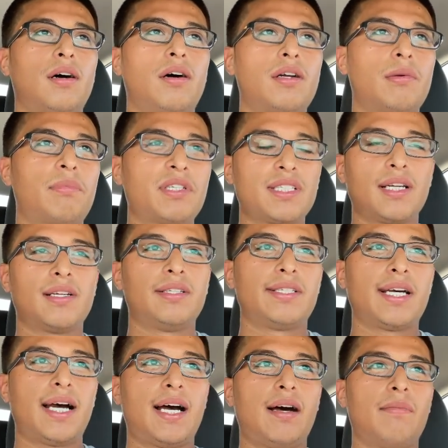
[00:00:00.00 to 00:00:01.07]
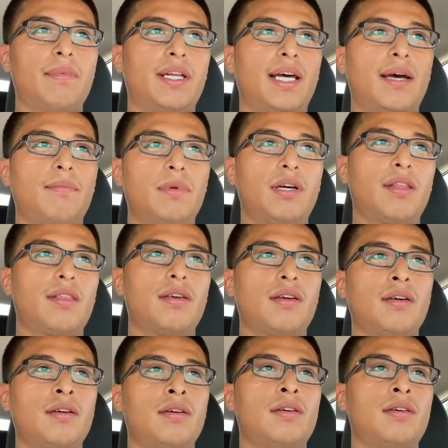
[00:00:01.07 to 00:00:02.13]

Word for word: 100% of the time and have nothing